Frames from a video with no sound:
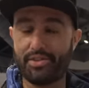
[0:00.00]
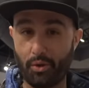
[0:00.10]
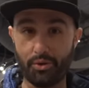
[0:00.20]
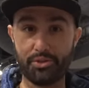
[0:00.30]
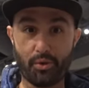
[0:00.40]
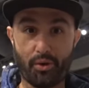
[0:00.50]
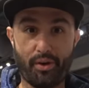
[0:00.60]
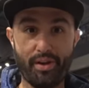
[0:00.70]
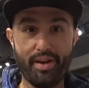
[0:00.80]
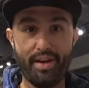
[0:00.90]
The whole
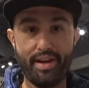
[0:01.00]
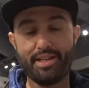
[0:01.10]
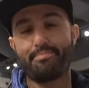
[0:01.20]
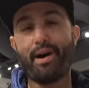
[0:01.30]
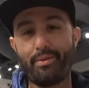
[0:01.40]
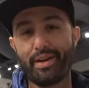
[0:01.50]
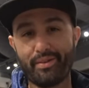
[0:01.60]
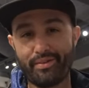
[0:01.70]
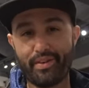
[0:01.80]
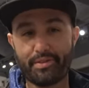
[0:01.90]
store is buy one,
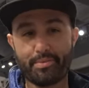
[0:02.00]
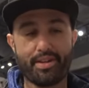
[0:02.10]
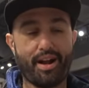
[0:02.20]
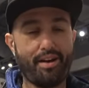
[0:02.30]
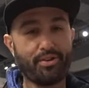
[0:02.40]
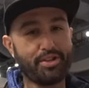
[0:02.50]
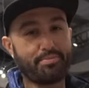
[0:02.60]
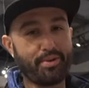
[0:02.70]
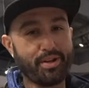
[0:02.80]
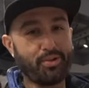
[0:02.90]
get one 50% off, which
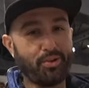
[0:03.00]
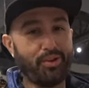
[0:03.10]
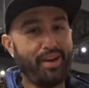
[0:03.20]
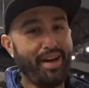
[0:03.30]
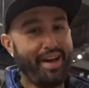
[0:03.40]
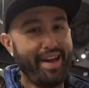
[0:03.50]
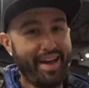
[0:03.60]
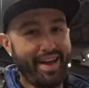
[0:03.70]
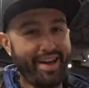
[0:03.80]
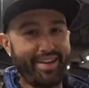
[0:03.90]
is pretty cool,
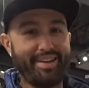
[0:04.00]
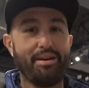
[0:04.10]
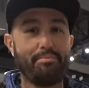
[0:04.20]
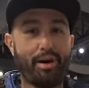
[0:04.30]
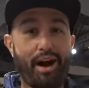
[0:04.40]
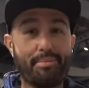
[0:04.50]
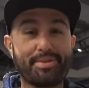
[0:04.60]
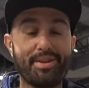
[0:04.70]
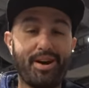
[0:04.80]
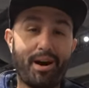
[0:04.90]
and
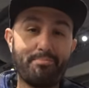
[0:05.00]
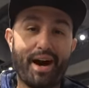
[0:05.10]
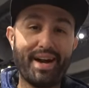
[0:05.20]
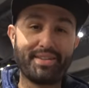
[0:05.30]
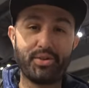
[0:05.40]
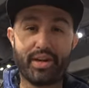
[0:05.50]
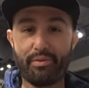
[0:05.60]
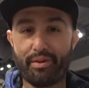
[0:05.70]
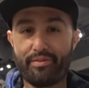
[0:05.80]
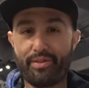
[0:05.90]
Pops are buy two,
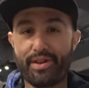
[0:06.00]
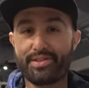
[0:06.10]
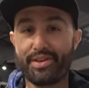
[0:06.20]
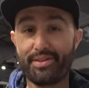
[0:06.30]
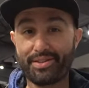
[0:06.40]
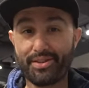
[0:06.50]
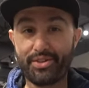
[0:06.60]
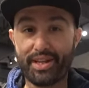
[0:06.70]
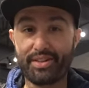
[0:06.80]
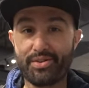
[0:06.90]
get one free. So let's go
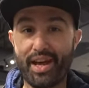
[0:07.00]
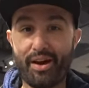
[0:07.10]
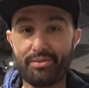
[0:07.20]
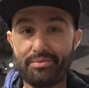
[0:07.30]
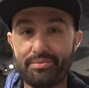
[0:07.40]
check those out.